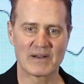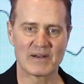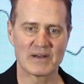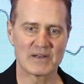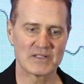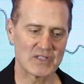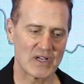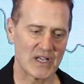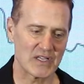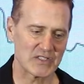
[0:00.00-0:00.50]
And
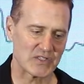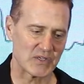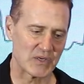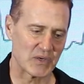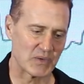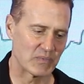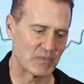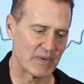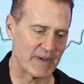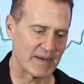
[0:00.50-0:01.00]
there's
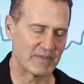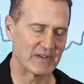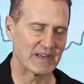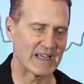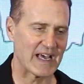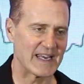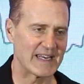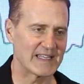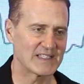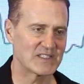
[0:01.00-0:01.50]
also, we haven't
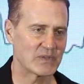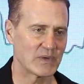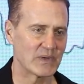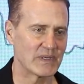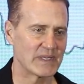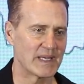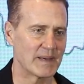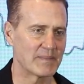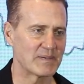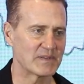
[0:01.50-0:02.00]
got into it yet,